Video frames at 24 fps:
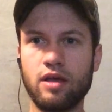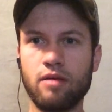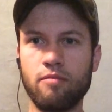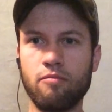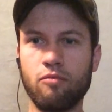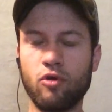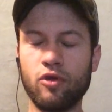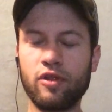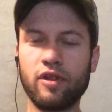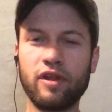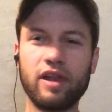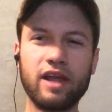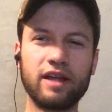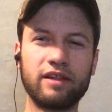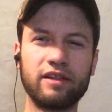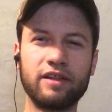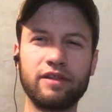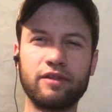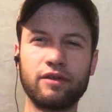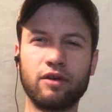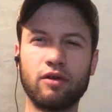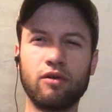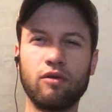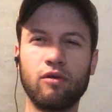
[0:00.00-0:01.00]
More than likely,
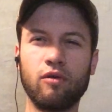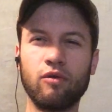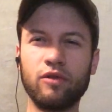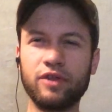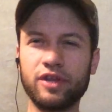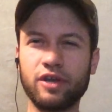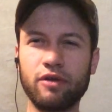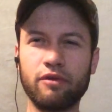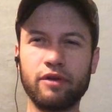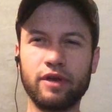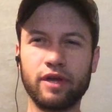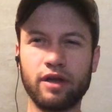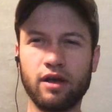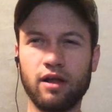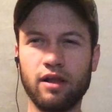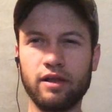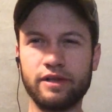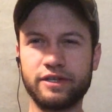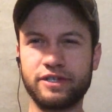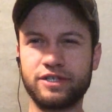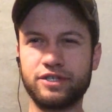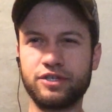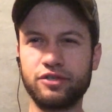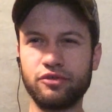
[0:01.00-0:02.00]
they're only going to
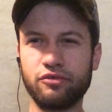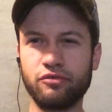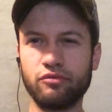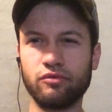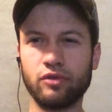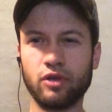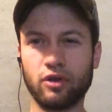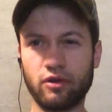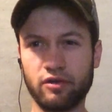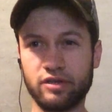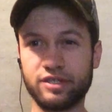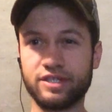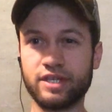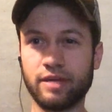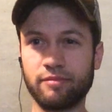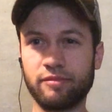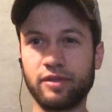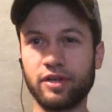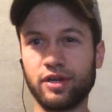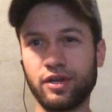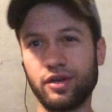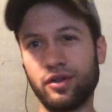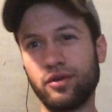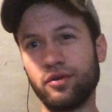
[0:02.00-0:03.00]
college to learn
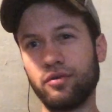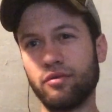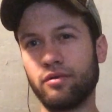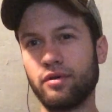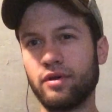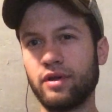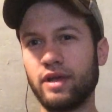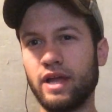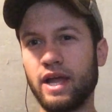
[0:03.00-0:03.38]
something new.